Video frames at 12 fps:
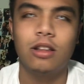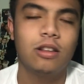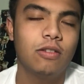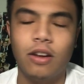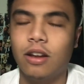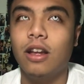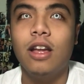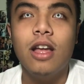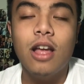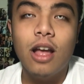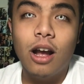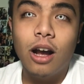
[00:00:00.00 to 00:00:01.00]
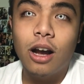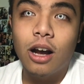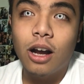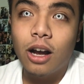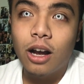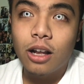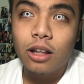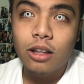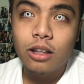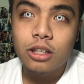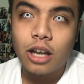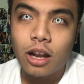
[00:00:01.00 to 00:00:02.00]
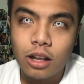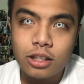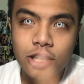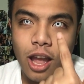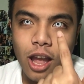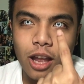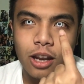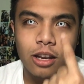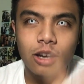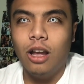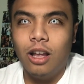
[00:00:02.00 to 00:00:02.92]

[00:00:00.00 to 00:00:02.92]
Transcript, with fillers: that's fake. Uh, shout out to Anne.